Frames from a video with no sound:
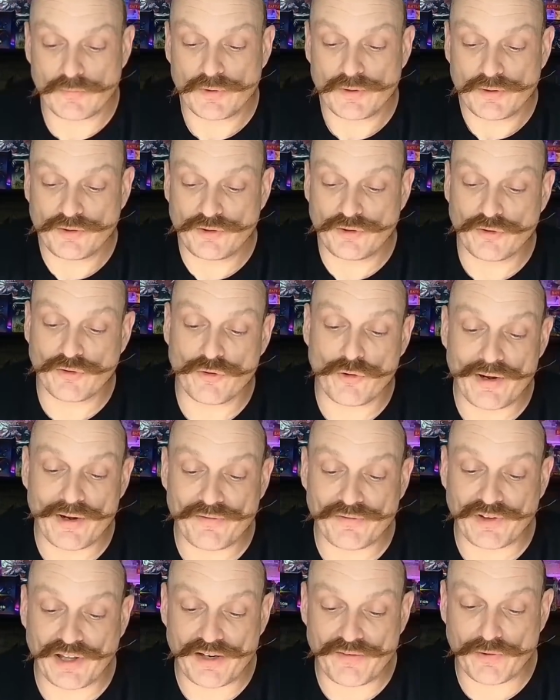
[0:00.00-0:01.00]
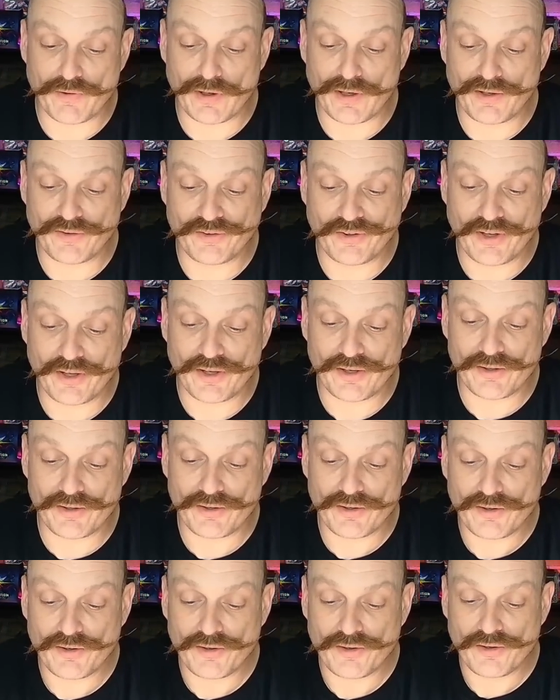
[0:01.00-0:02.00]
Still great flavor in a set.
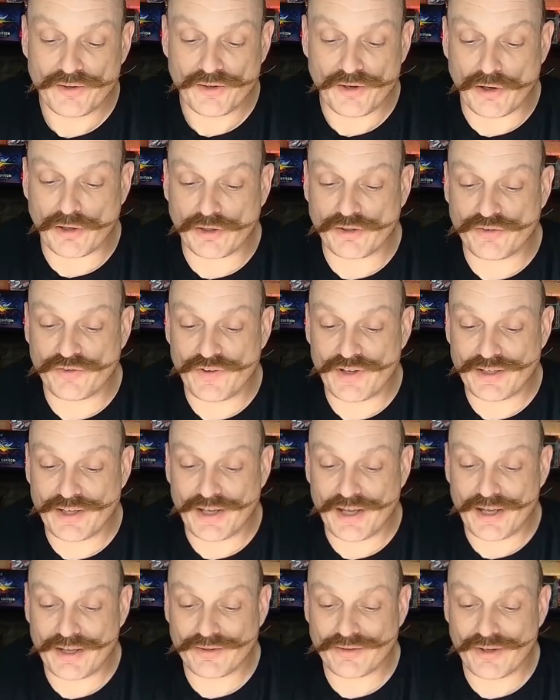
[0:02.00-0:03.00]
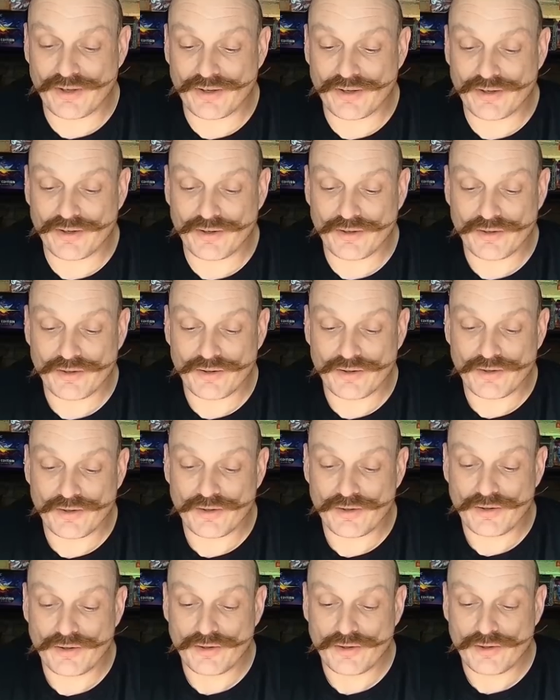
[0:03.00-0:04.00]
Art's fantastic.
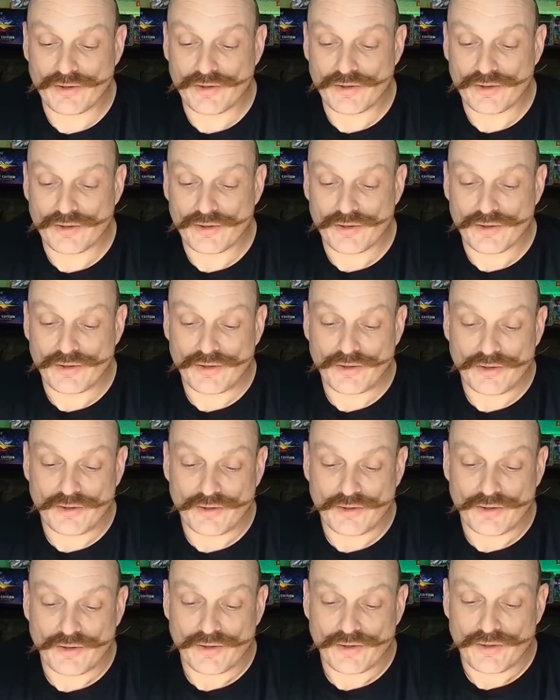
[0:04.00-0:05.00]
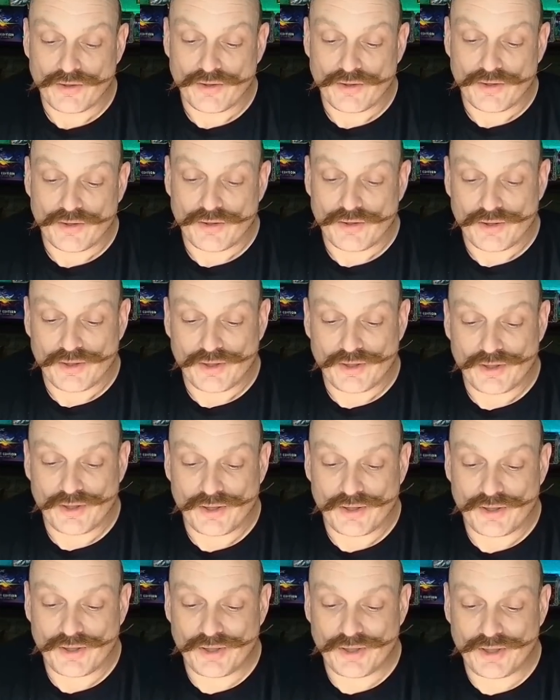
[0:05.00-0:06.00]
The scroll of the
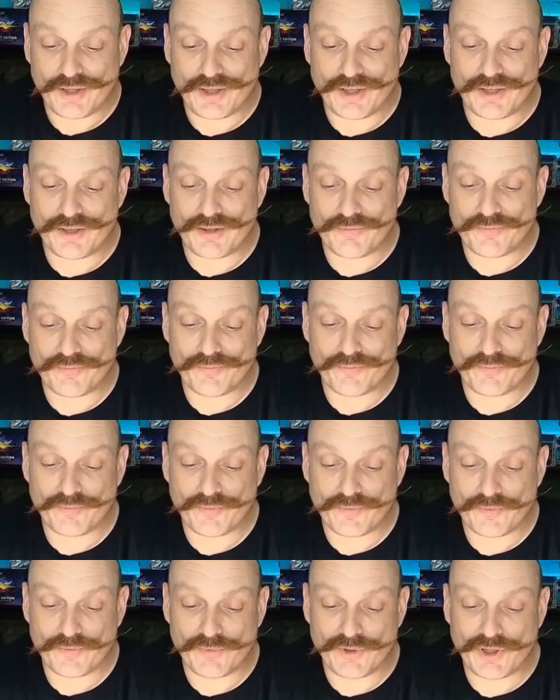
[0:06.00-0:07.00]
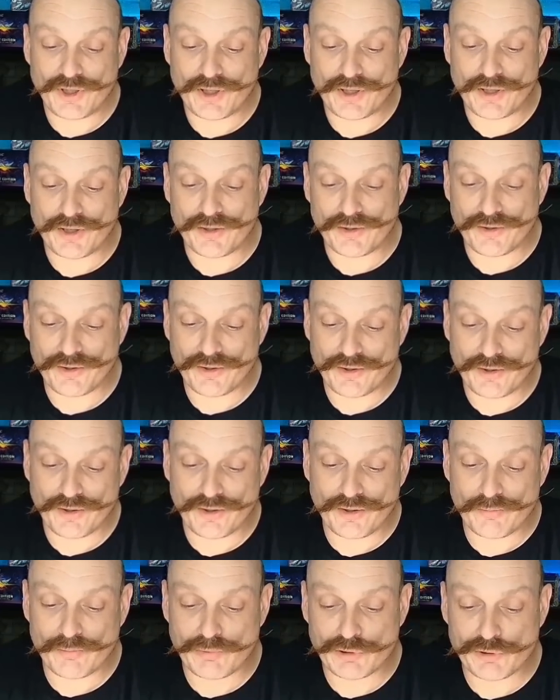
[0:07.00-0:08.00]
sealer. Yeah. You got
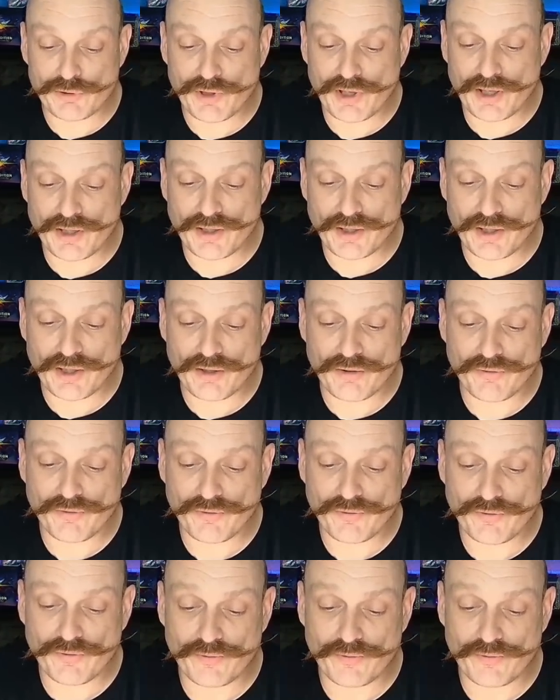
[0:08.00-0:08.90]
uh, blue Gandalf,